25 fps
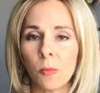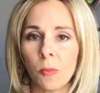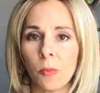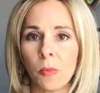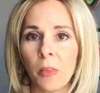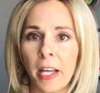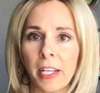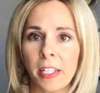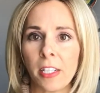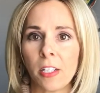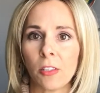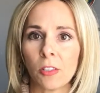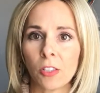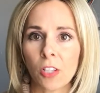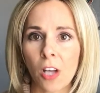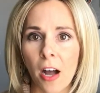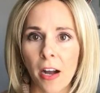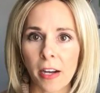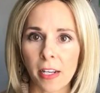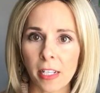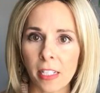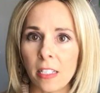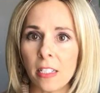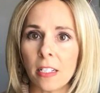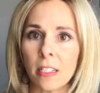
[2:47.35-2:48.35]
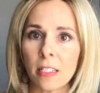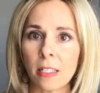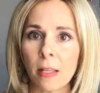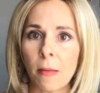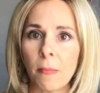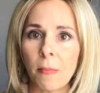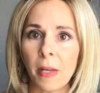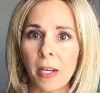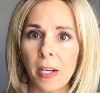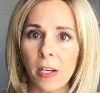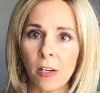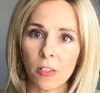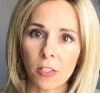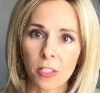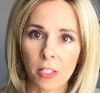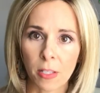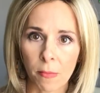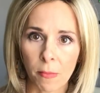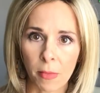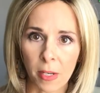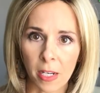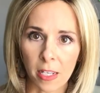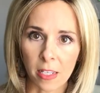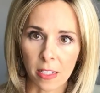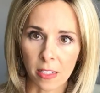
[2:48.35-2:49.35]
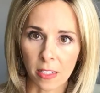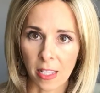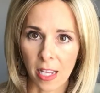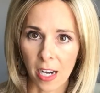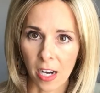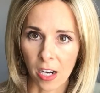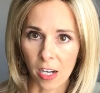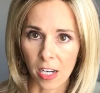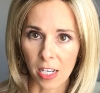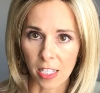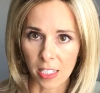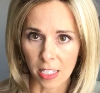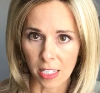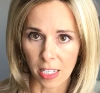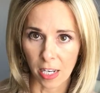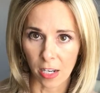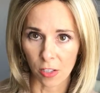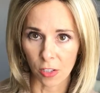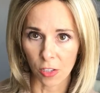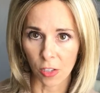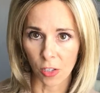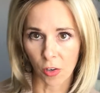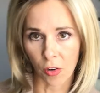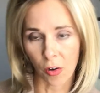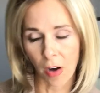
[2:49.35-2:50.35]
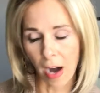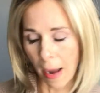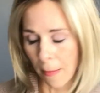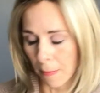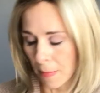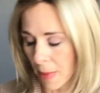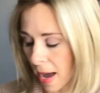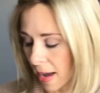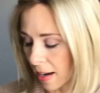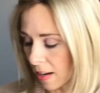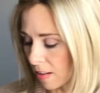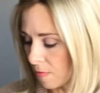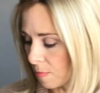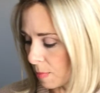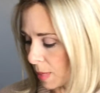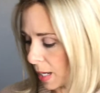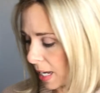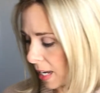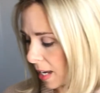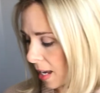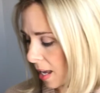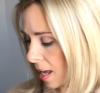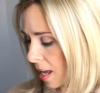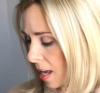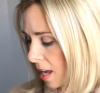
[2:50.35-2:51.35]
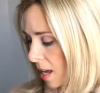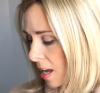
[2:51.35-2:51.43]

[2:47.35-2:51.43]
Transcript: like you're talking to somebody or somebody is there and it scares the crap out of me.